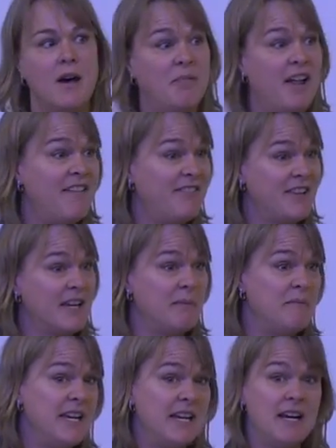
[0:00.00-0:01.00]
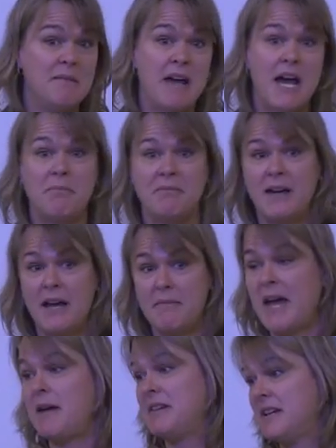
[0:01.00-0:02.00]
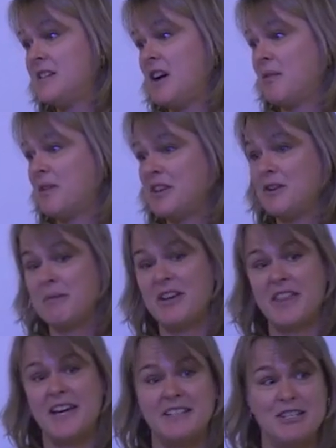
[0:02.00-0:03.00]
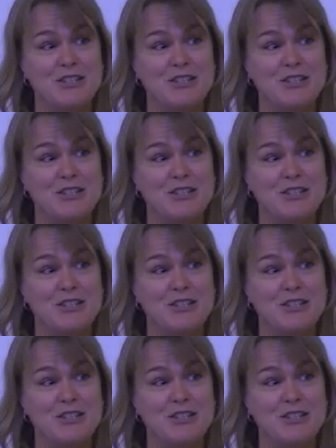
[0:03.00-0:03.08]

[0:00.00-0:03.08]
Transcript: apply for the committee, I'm, ha I'm happy to talk with you about that